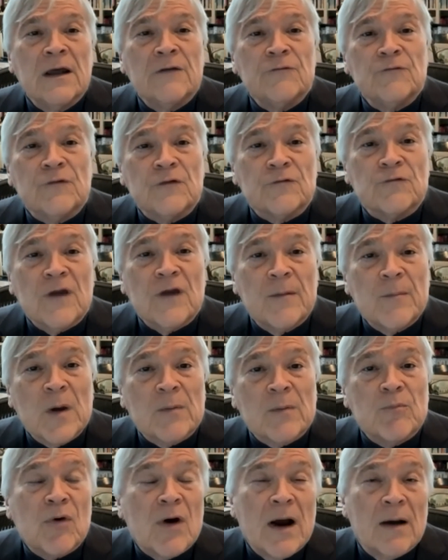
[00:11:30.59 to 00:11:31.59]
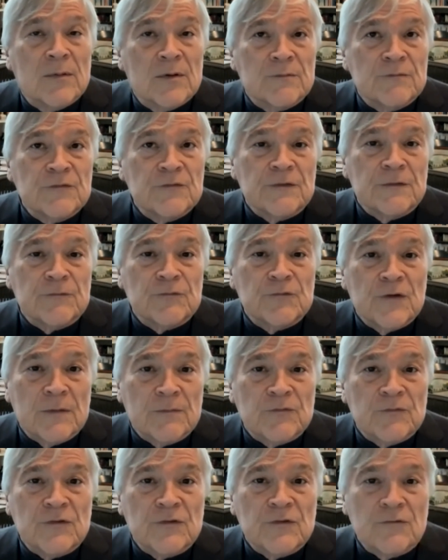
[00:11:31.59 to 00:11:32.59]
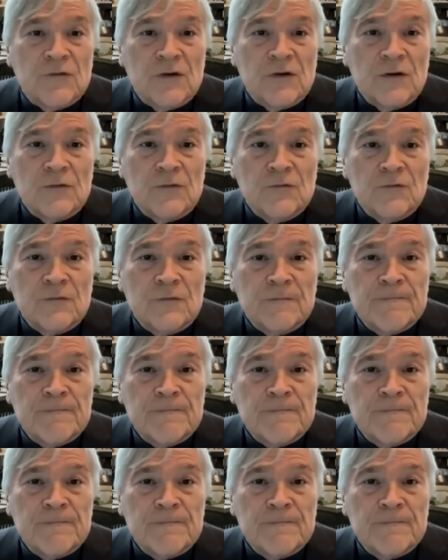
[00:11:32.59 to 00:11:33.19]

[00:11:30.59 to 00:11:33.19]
systemic problems of substance use.